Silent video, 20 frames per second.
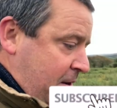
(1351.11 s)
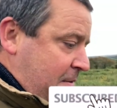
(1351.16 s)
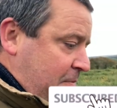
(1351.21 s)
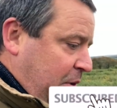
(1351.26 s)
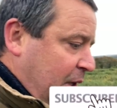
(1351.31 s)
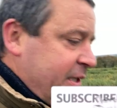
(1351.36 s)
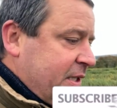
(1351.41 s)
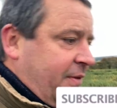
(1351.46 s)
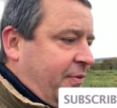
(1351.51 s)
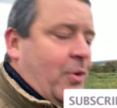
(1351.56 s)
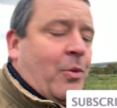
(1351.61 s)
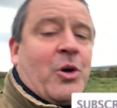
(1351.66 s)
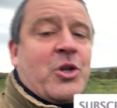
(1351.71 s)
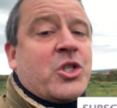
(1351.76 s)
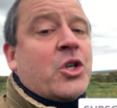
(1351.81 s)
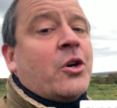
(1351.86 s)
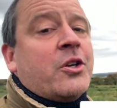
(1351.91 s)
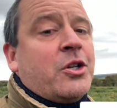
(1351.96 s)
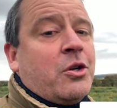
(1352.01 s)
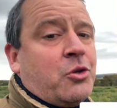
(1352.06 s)
Please, if you're
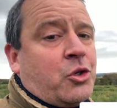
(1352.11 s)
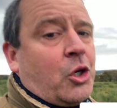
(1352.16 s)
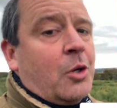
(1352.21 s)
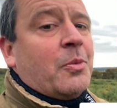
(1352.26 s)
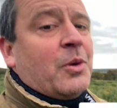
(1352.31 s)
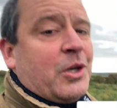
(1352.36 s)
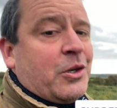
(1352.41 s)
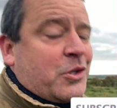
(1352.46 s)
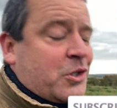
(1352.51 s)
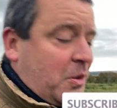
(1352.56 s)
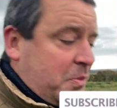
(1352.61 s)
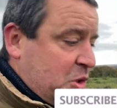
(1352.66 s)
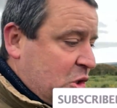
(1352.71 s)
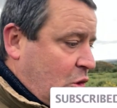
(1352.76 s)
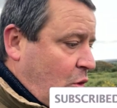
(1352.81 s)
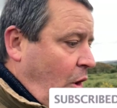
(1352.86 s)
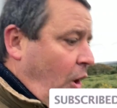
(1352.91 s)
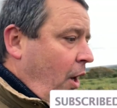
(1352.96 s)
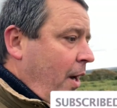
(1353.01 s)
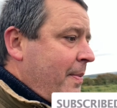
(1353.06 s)
watching on YouTube, will you
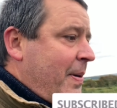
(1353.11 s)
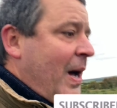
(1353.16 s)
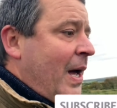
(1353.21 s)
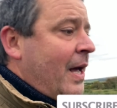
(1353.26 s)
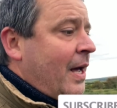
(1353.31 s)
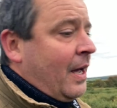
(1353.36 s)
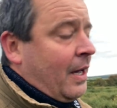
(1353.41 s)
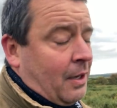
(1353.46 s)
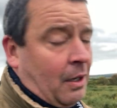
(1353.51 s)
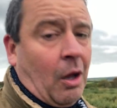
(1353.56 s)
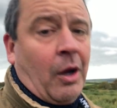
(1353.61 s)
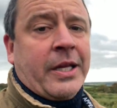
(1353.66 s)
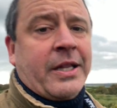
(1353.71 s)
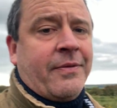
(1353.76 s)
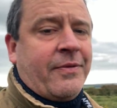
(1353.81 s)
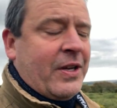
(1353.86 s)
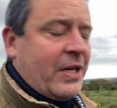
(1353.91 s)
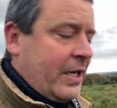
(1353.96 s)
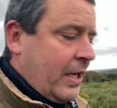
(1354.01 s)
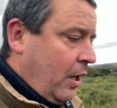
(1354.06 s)
subscribe, like the
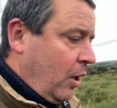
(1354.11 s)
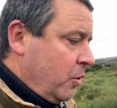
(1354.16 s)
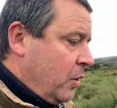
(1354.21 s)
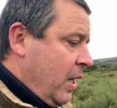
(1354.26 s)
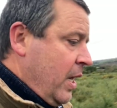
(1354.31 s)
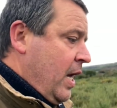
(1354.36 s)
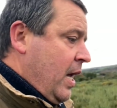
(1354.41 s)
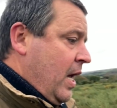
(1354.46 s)
video.